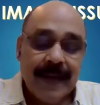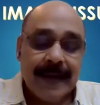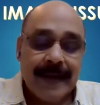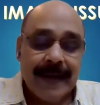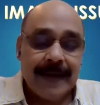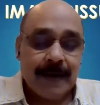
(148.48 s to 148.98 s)

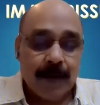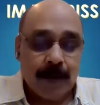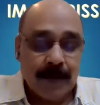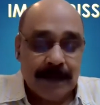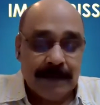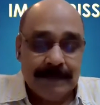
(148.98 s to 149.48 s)
And I
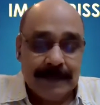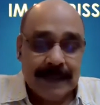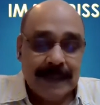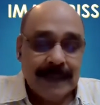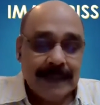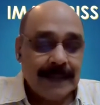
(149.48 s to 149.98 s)
told them
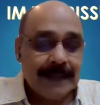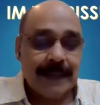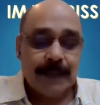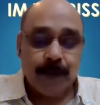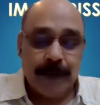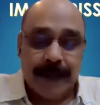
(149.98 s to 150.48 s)
it's
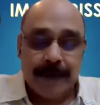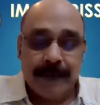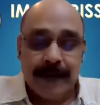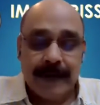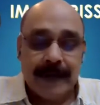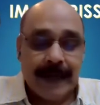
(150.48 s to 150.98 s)
a unique
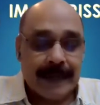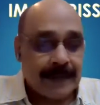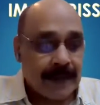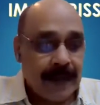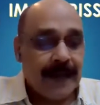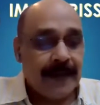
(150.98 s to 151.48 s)
one.
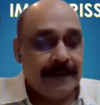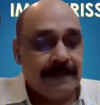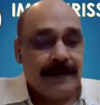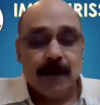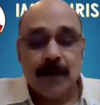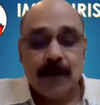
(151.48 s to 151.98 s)
Actually, I
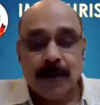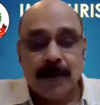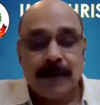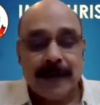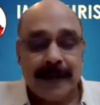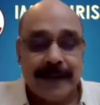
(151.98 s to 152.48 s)
even don't know
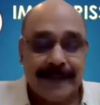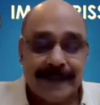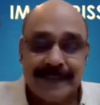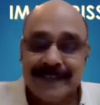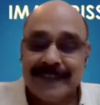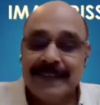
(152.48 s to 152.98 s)
what it
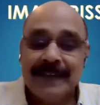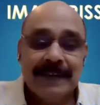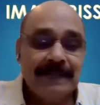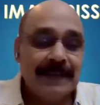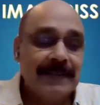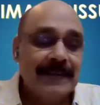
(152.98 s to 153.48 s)
is.
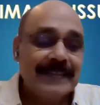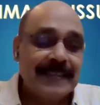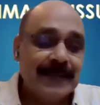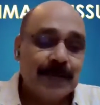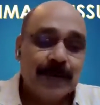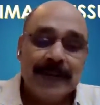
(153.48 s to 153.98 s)
We will
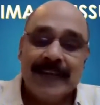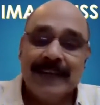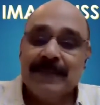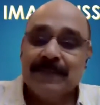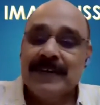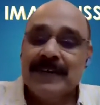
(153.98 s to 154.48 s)
see today.
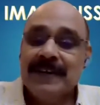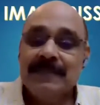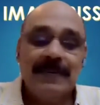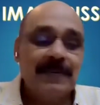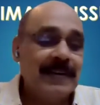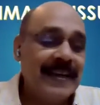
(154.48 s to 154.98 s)

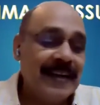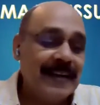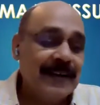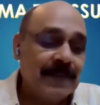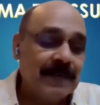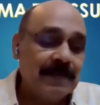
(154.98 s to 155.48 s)
We will hear
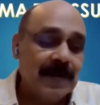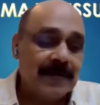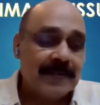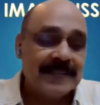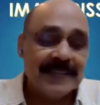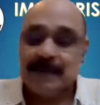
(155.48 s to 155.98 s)
it from Dr.
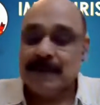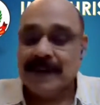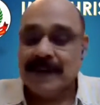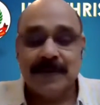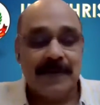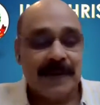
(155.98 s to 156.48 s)
Seema
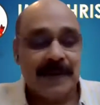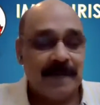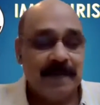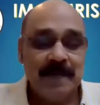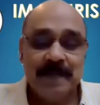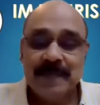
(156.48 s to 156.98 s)
today.
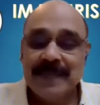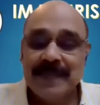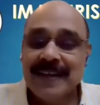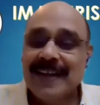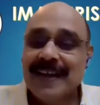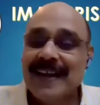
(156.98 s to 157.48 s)

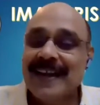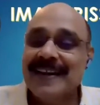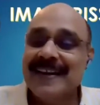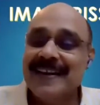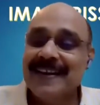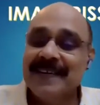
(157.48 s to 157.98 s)

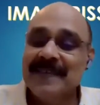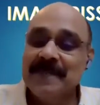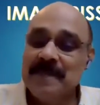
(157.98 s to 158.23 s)
And